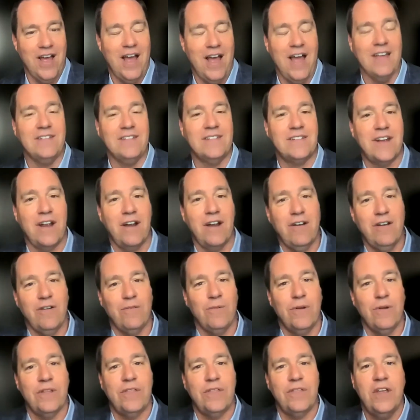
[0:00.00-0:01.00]
I started
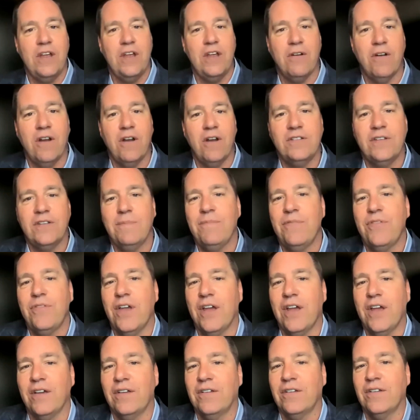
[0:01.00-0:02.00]
with, here are some
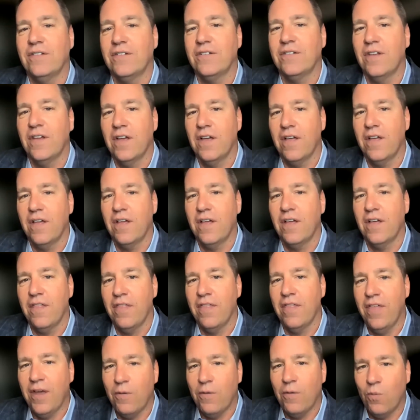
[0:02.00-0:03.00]
things
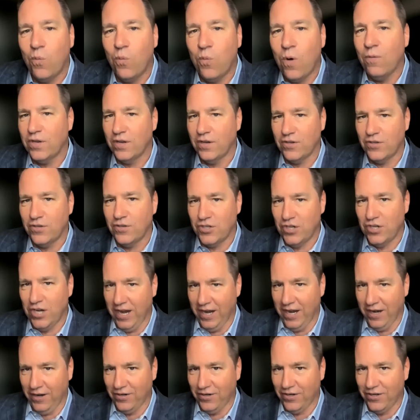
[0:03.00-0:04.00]
that won't
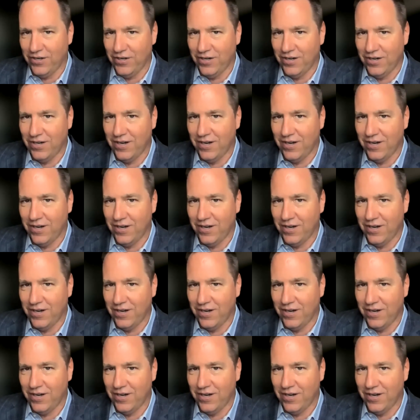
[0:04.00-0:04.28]
change.